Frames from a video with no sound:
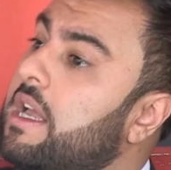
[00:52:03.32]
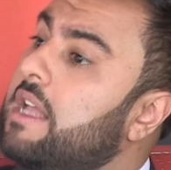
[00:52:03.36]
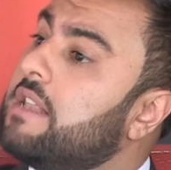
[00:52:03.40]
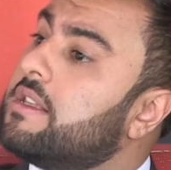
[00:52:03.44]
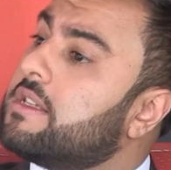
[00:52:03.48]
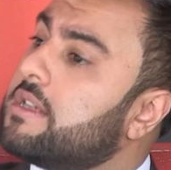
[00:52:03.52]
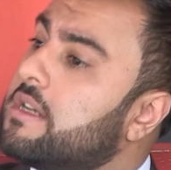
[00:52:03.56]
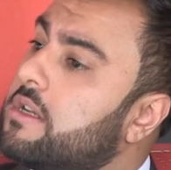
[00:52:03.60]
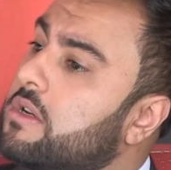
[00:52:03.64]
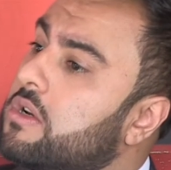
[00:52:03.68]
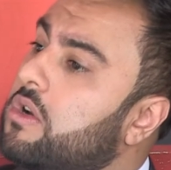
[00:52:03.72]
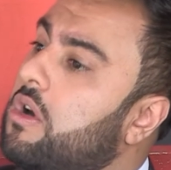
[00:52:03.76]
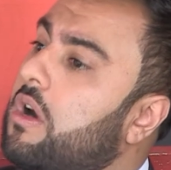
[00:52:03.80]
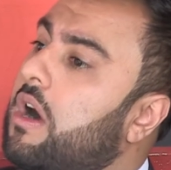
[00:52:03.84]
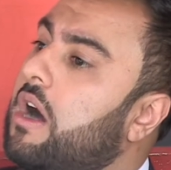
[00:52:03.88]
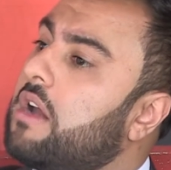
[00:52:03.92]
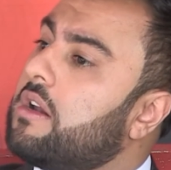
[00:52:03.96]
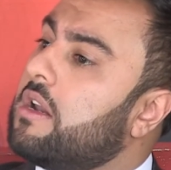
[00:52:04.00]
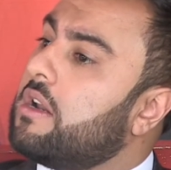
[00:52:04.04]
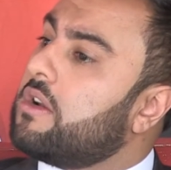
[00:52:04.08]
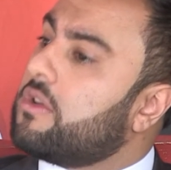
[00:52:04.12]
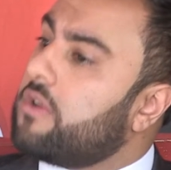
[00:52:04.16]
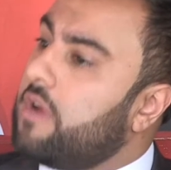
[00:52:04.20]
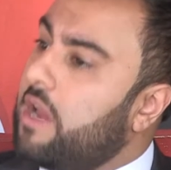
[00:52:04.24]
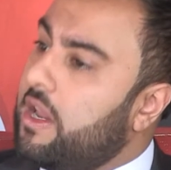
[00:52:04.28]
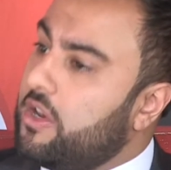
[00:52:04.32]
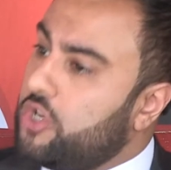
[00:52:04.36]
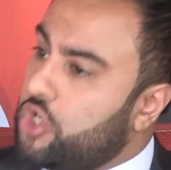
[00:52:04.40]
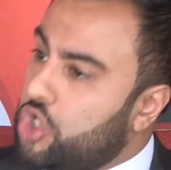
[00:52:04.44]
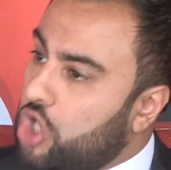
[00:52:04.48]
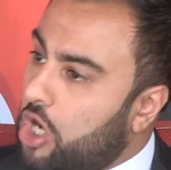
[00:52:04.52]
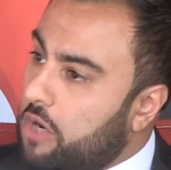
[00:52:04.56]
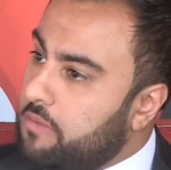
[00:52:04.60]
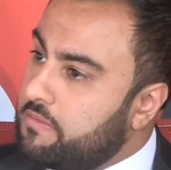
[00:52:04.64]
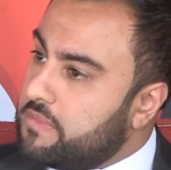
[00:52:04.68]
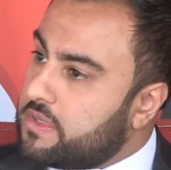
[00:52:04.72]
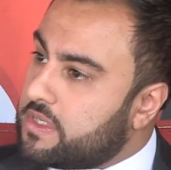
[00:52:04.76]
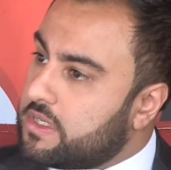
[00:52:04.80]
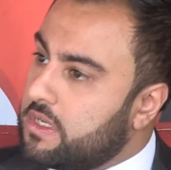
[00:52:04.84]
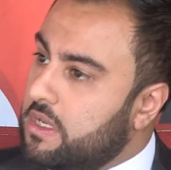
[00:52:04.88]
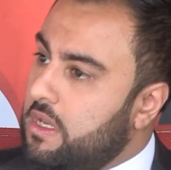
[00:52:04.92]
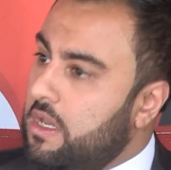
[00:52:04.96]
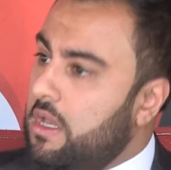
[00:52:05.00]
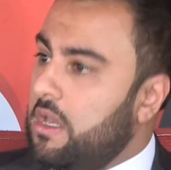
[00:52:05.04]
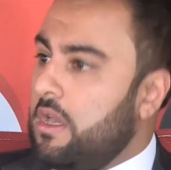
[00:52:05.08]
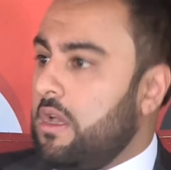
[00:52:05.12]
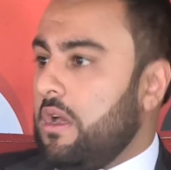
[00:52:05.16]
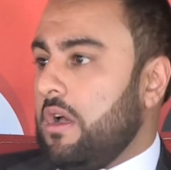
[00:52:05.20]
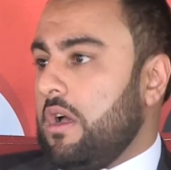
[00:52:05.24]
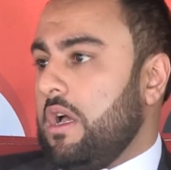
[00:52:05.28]
in turn go out and create jobs
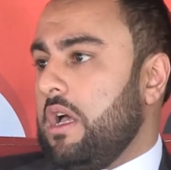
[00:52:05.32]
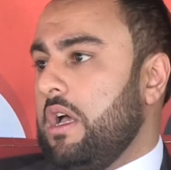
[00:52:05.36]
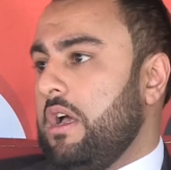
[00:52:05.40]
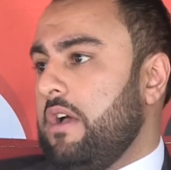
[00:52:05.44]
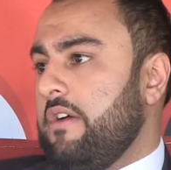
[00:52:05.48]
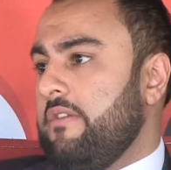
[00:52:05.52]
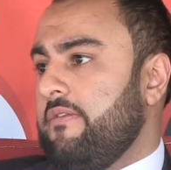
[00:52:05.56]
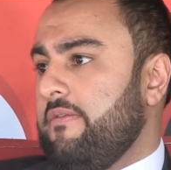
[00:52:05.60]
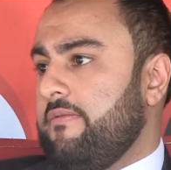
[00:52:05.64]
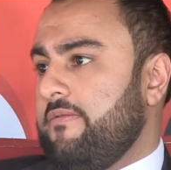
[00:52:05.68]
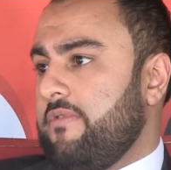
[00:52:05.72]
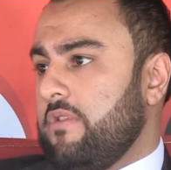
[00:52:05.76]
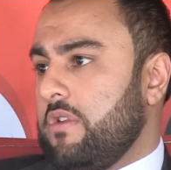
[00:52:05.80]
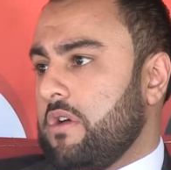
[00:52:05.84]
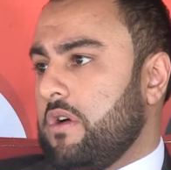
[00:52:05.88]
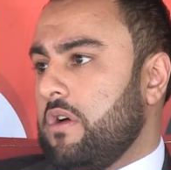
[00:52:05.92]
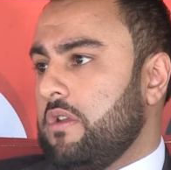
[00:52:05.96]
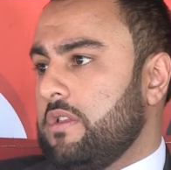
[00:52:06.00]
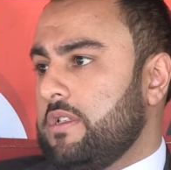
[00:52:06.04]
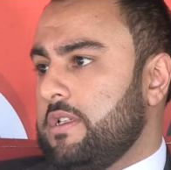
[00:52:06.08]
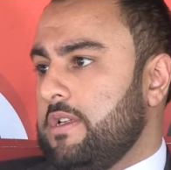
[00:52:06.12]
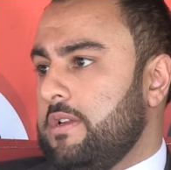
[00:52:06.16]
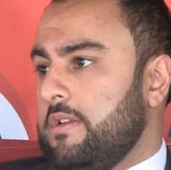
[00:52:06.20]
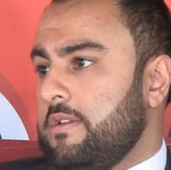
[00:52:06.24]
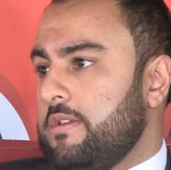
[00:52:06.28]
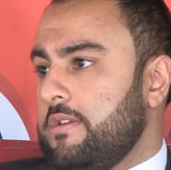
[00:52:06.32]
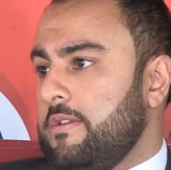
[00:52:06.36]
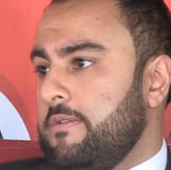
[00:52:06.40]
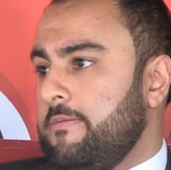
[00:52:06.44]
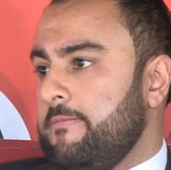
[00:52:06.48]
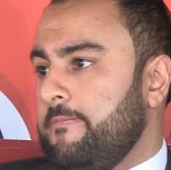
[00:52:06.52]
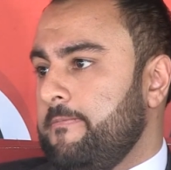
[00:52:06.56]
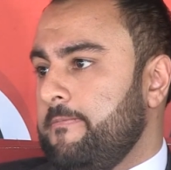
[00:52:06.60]
for the continent.